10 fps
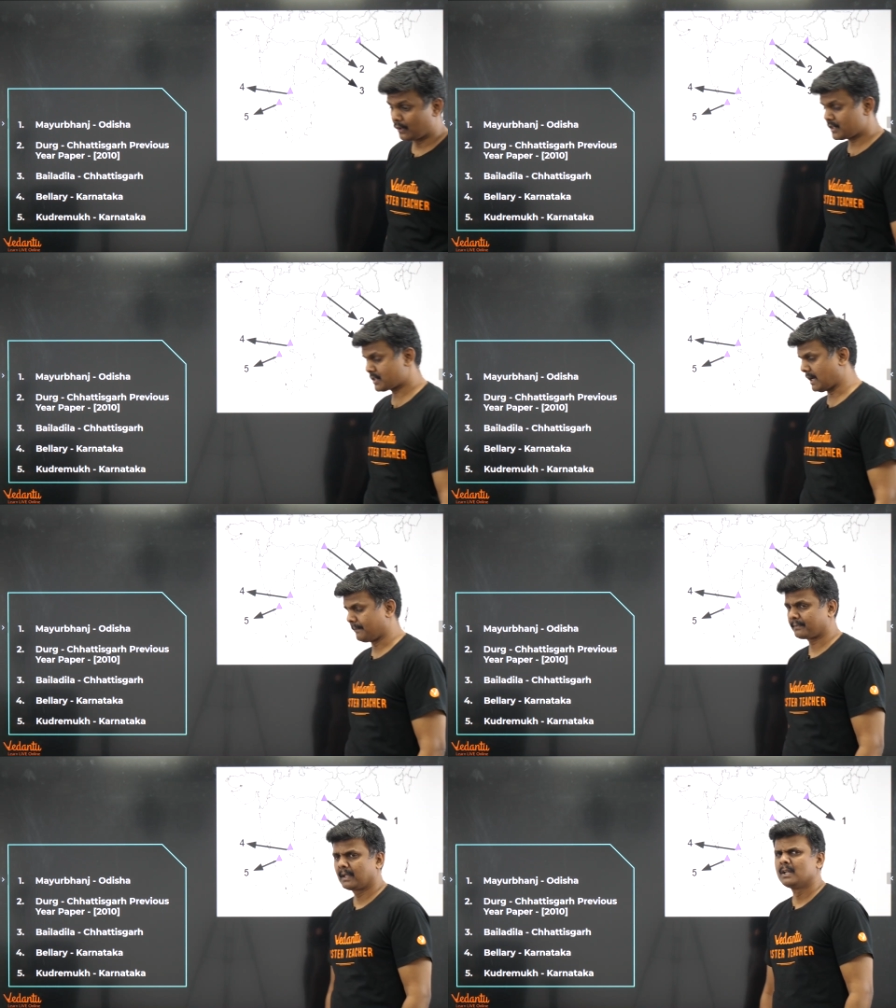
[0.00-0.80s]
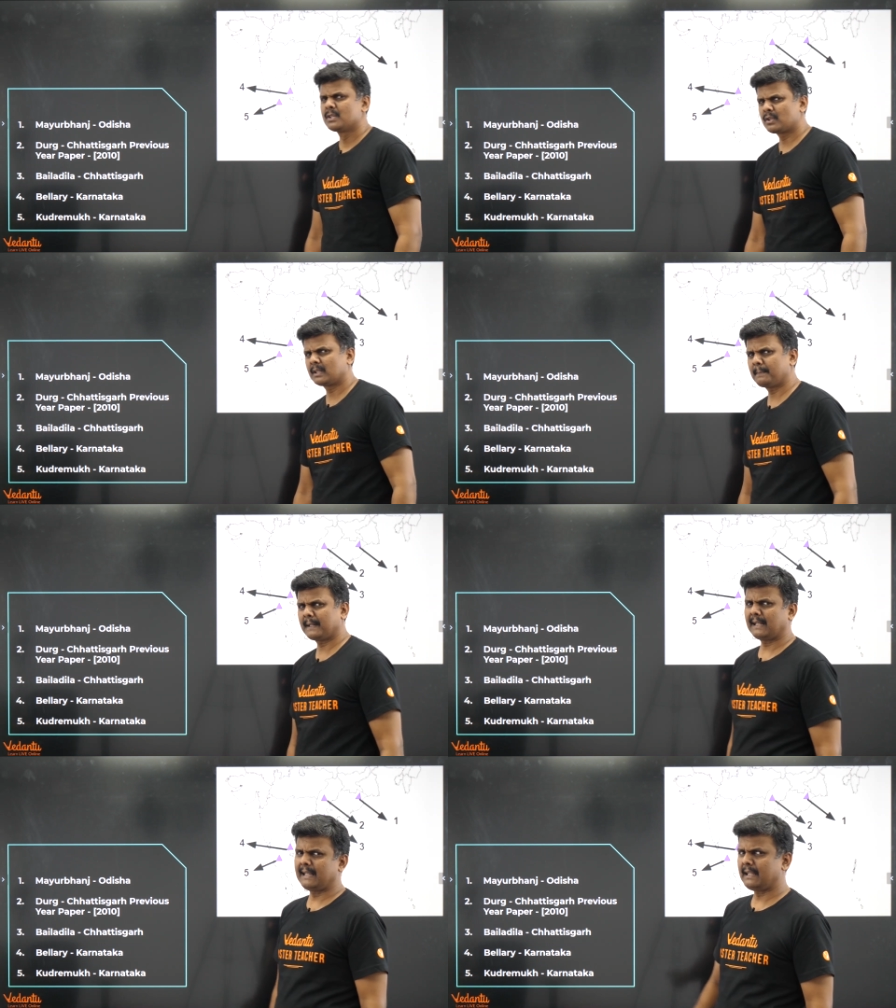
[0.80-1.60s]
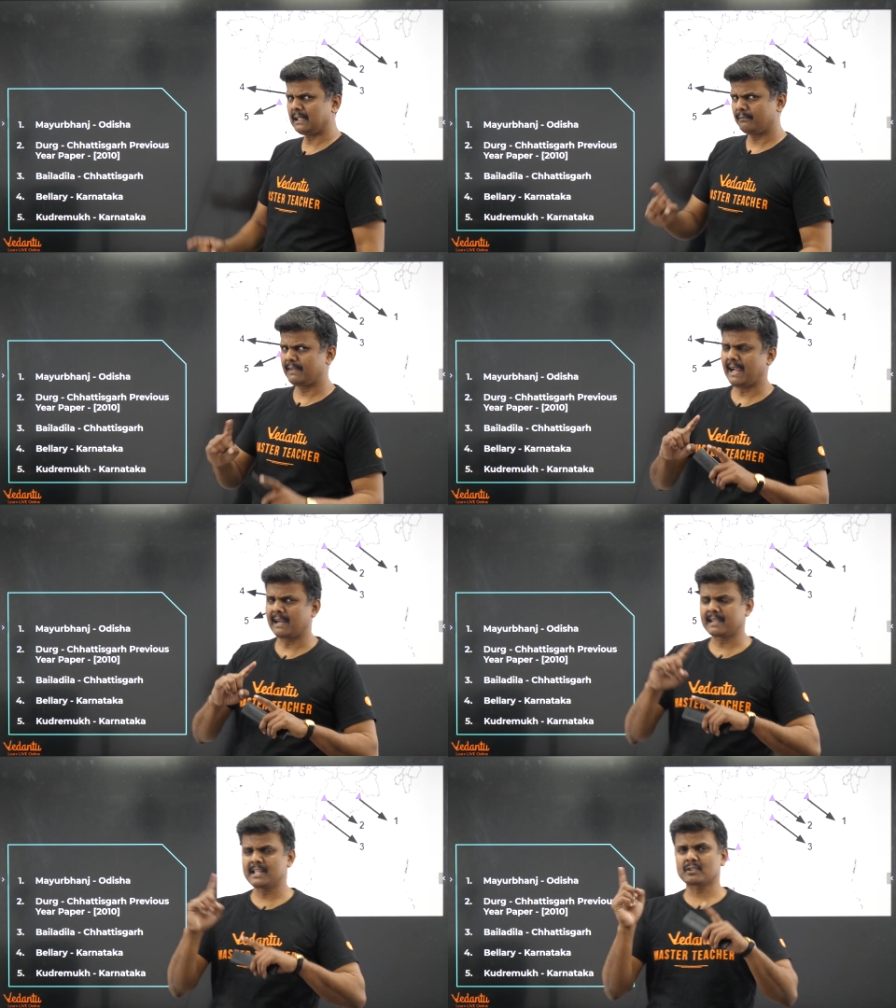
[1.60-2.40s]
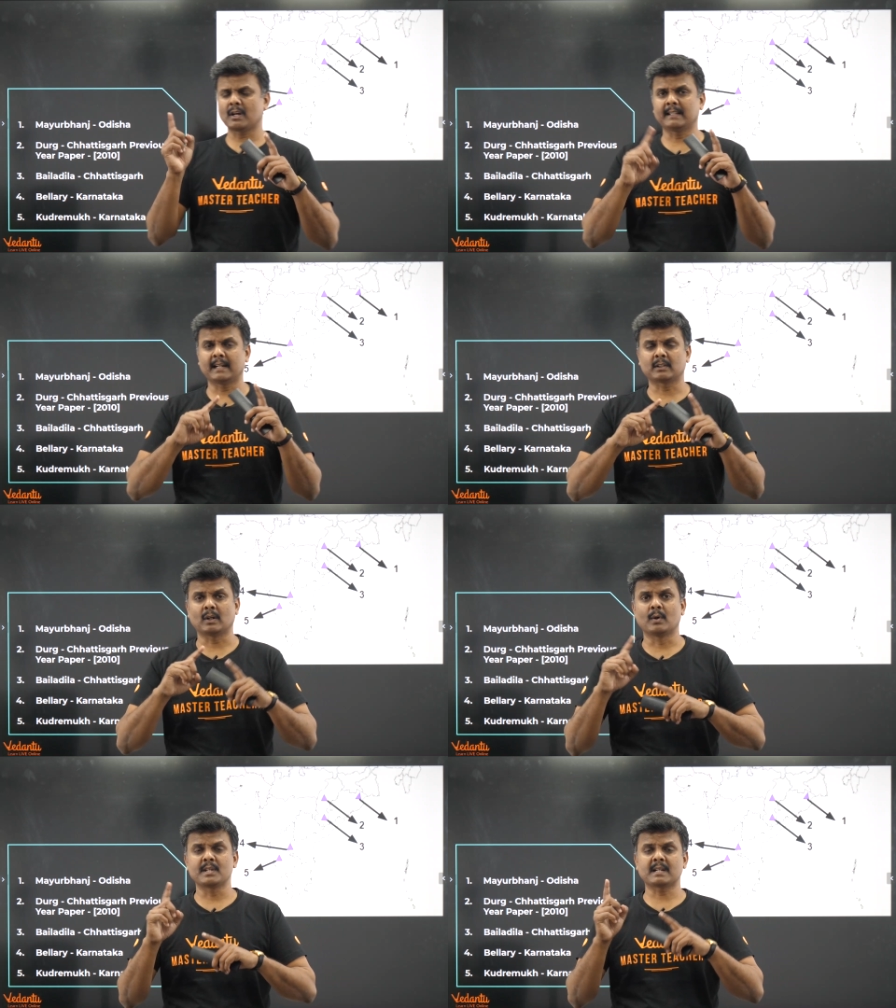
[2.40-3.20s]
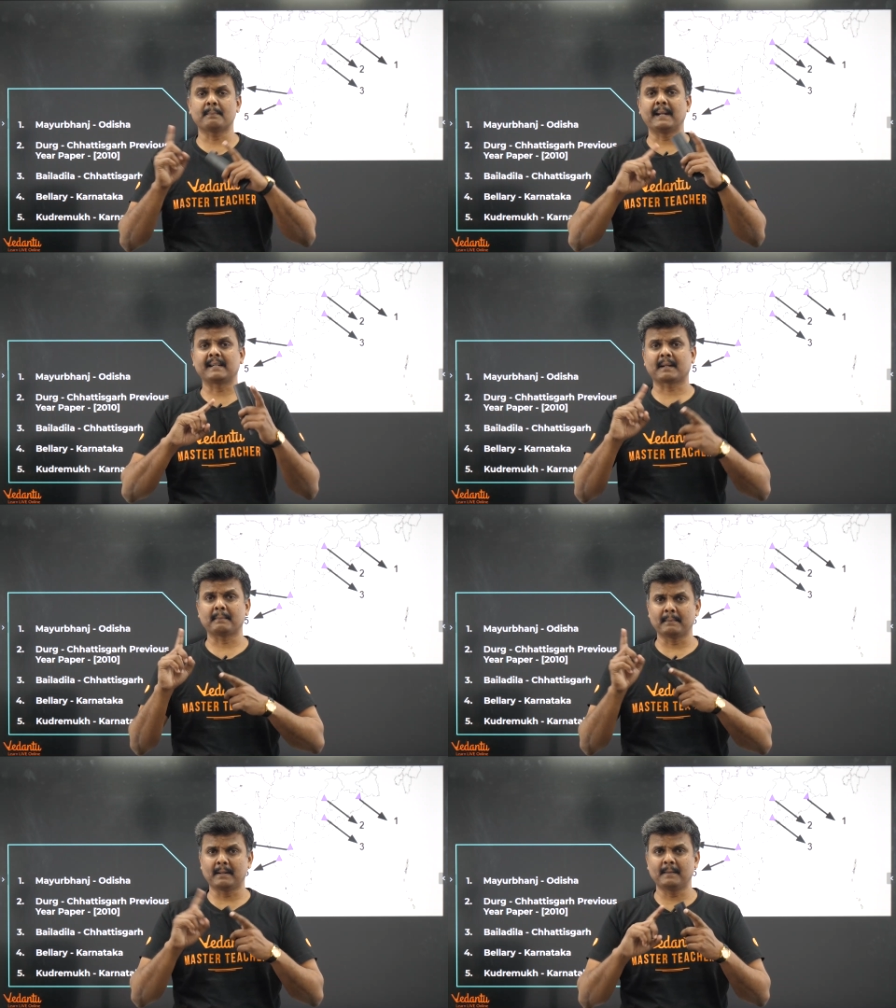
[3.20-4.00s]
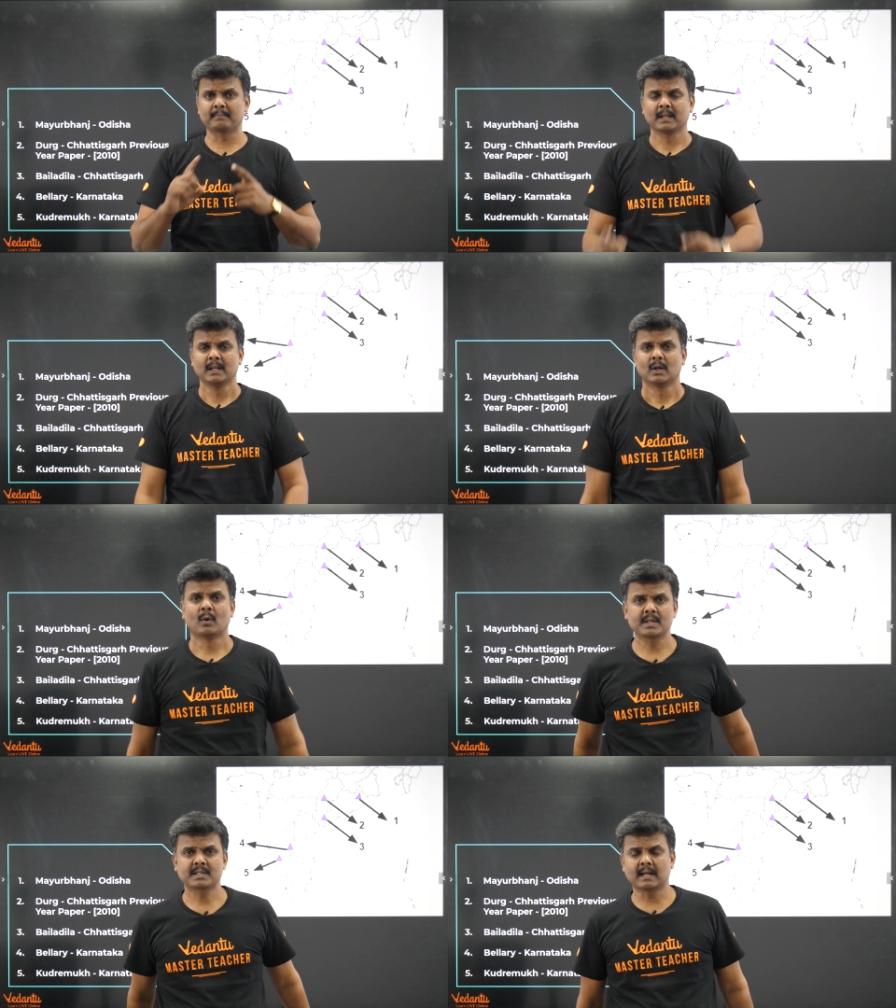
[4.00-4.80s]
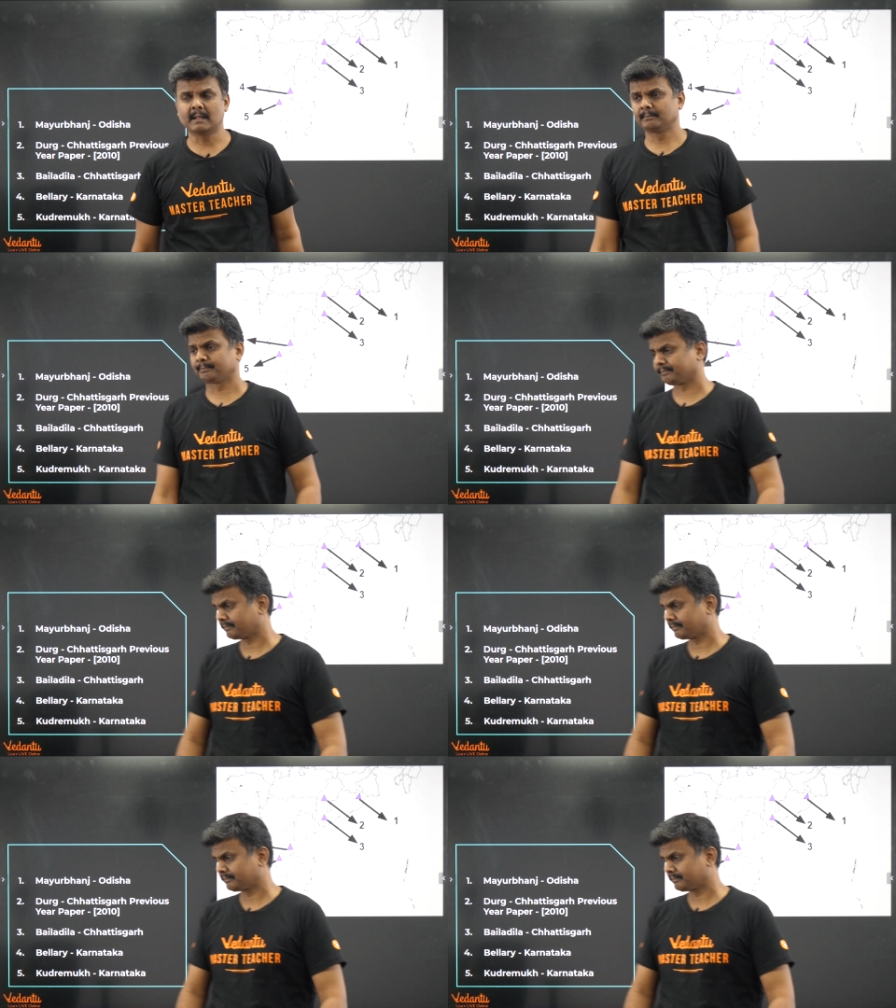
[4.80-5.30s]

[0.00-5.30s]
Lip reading: Odisha. So typically, we already saw that Odisha belt, remember? Odisha,